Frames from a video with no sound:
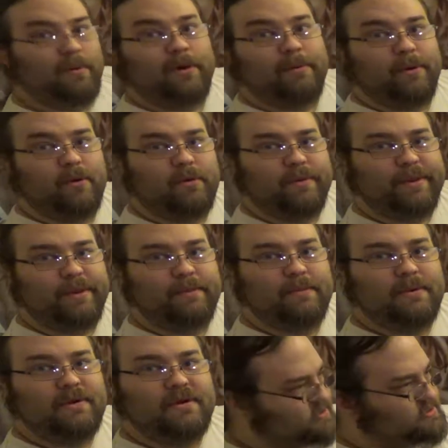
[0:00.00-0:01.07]
we're going to be going with it.
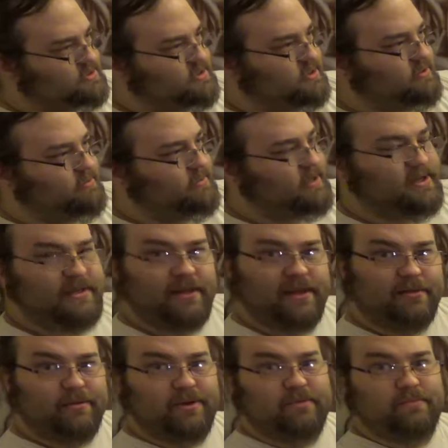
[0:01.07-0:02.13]
So hit that
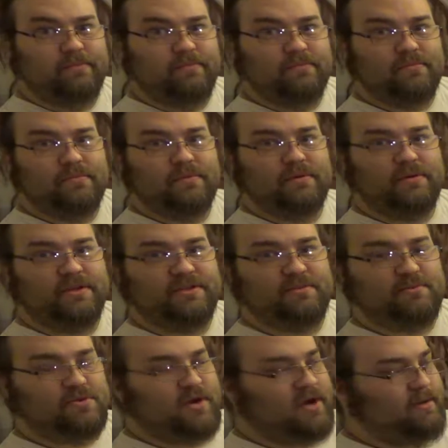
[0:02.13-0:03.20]
like button, get
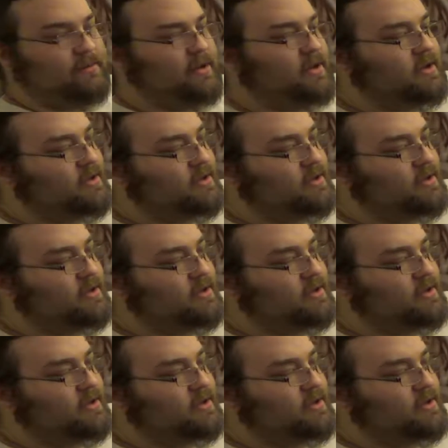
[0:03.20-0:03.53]
subscribed.